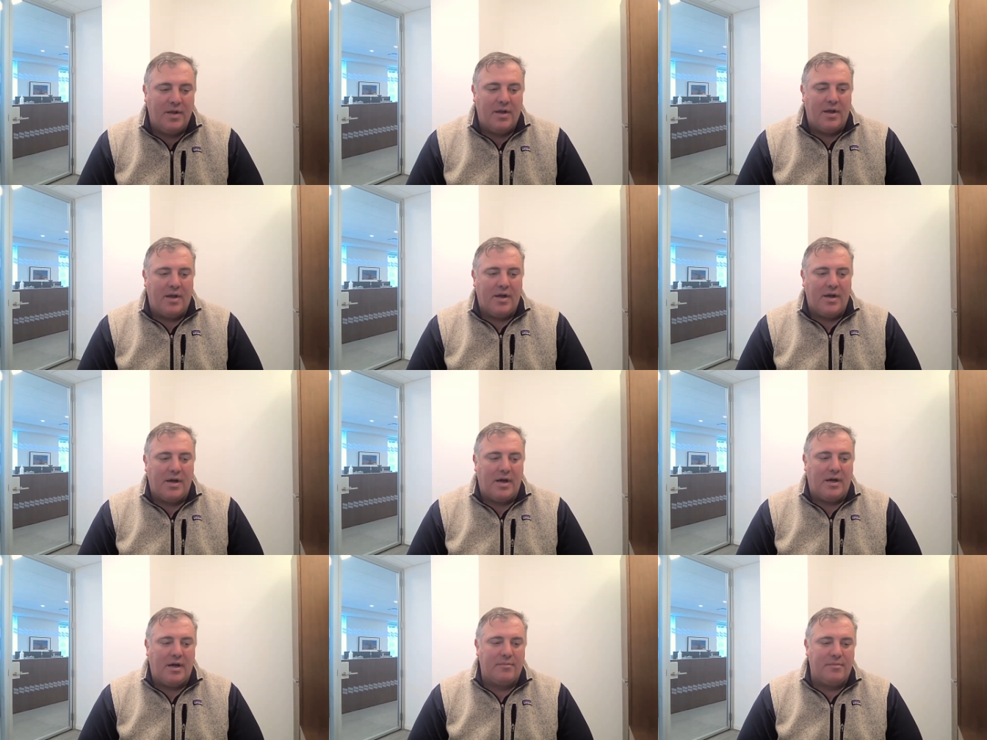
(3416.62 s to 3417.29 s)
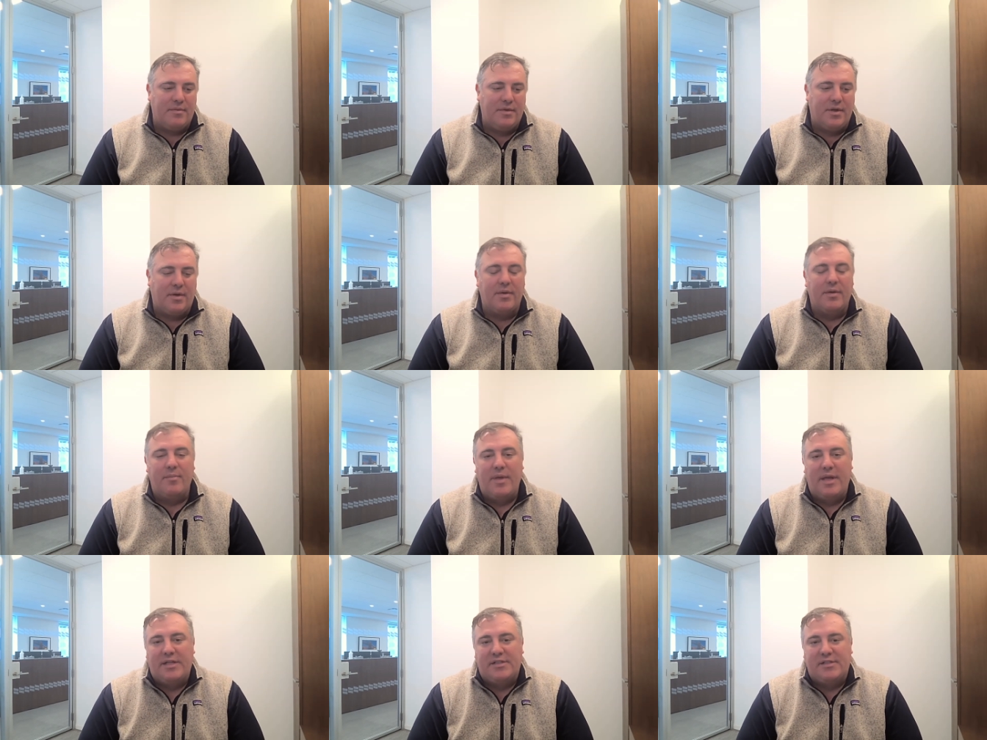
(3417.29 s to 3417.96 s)
it
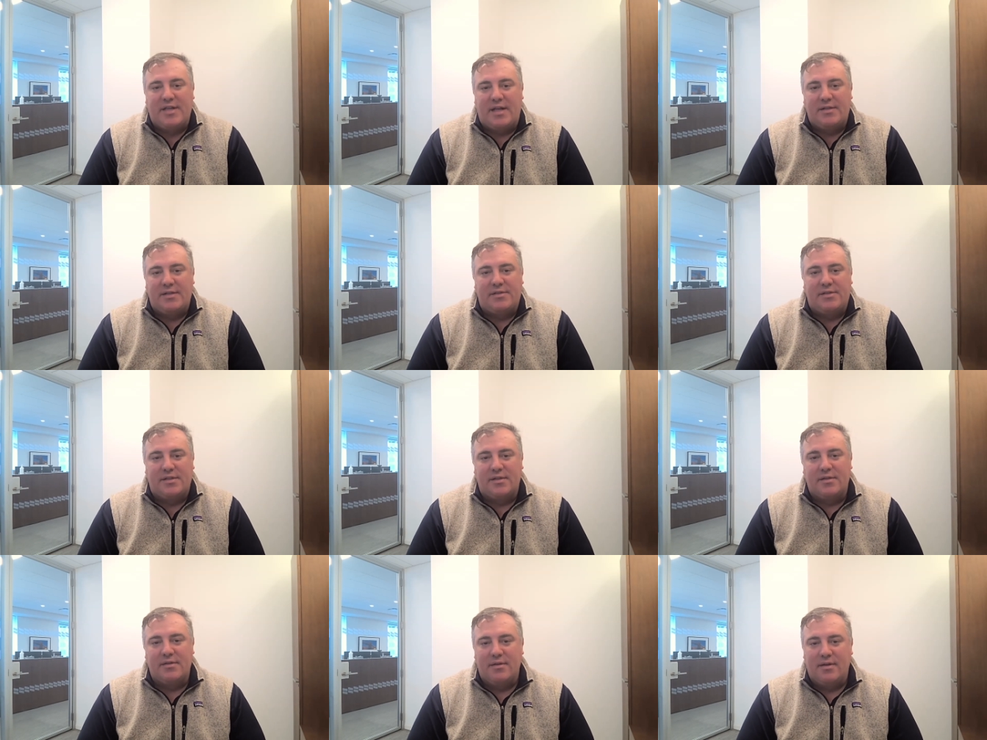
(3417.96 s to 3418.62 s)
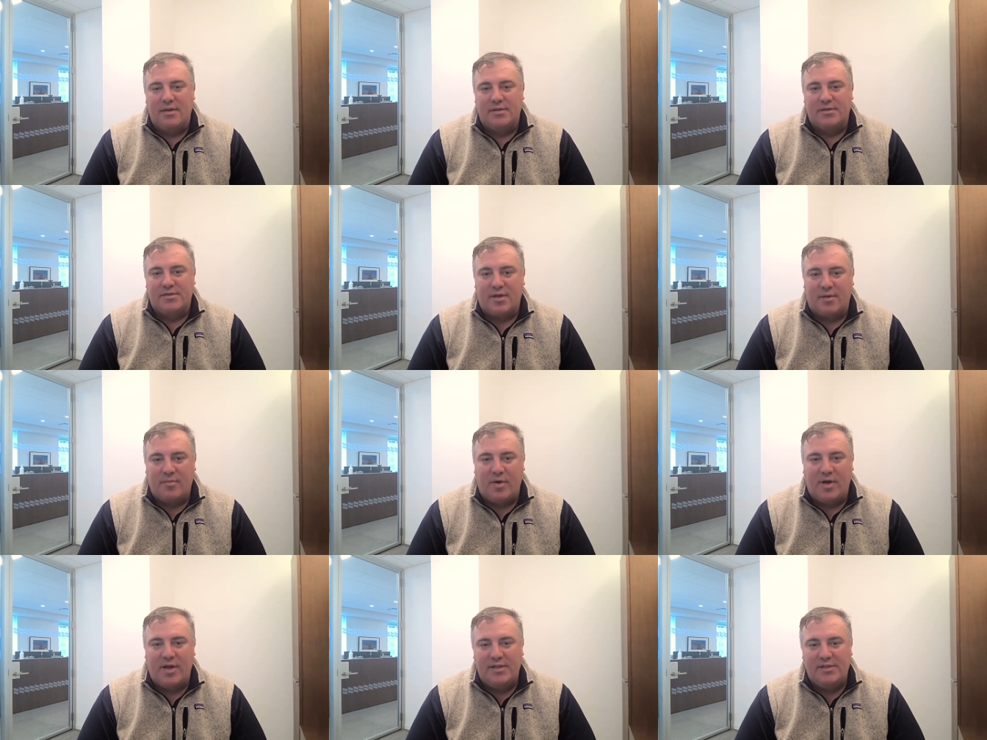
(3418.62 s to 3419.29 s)
makes sense in some
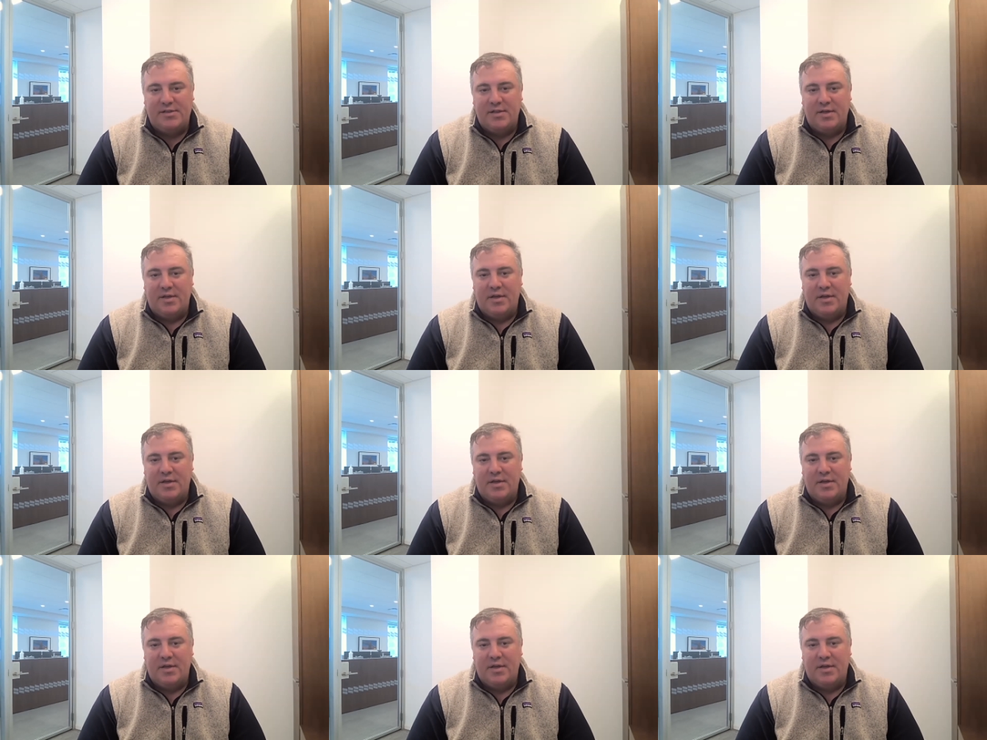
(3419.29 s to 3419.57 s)
ways.